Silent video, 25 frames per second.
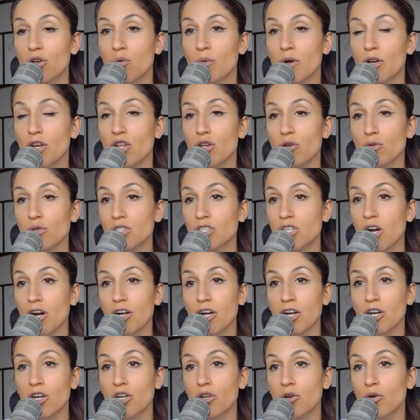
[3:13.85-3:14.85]
when you start
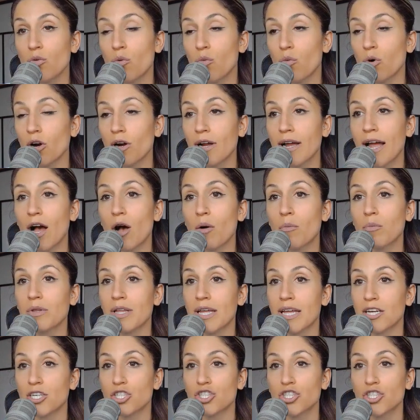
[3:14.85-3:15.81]
a new workout plan,